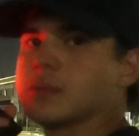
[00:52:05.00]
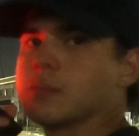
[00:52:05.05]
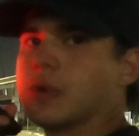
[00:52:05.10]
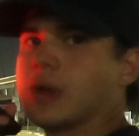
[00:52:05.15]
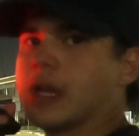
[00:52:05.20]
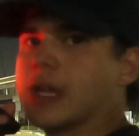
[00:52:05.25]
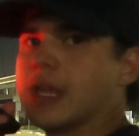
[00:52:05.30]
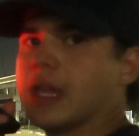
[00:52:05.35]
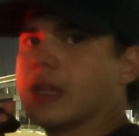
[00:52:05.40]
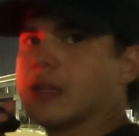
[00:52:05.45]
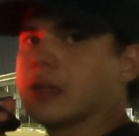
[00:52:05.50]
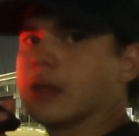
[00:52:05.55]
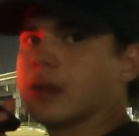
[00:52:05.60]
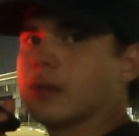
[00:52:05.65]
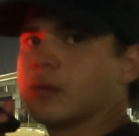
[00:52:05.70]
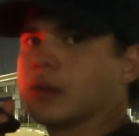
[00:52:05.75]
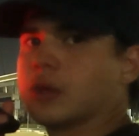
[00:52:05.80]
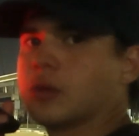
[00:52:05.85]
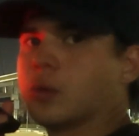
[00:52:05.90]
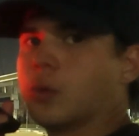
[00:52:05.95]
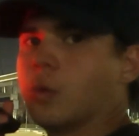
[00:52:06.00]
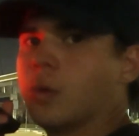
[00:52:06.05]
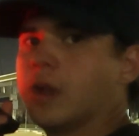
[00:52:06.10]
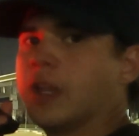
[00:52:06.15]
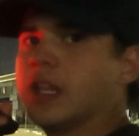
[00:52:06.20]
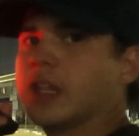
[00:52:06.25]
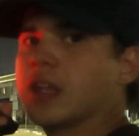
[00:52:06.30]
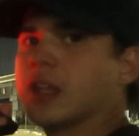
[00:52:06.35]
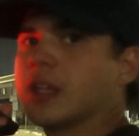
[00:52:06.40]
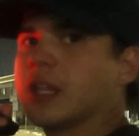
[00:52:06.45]
by
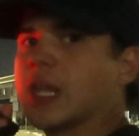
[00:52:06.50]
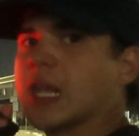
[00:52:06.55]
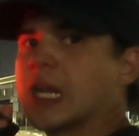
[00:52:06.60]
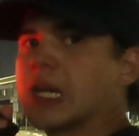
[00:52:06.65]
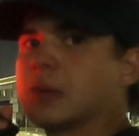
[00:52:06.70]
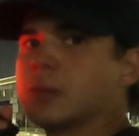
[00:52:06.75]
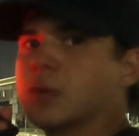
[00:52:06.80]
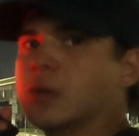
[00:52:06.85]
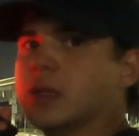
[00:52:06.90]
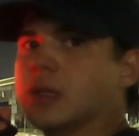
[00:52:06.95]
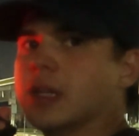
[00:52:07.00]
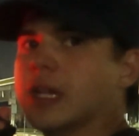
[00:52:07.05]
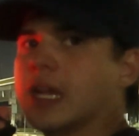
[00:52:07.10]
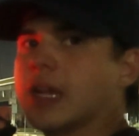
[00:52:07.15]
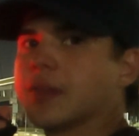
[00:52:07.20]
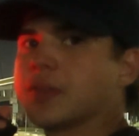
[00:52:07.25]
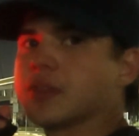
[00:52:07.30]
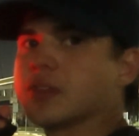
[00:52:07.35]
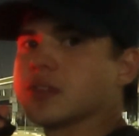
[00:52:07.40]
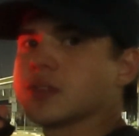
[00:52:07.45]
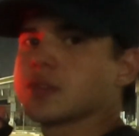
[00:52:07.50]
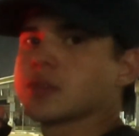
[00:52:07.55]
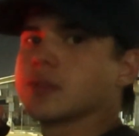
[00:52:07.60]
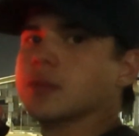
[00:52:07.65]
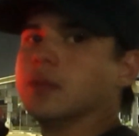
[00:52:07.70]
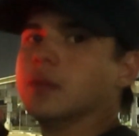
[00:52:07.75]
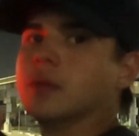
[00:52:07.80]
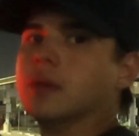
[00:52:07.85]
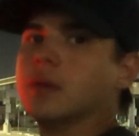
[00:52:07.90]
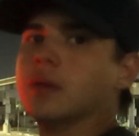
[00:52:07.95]
recording a camera at the
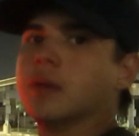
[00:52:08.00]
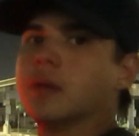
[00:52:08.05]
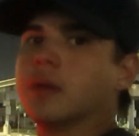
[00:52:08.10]
school?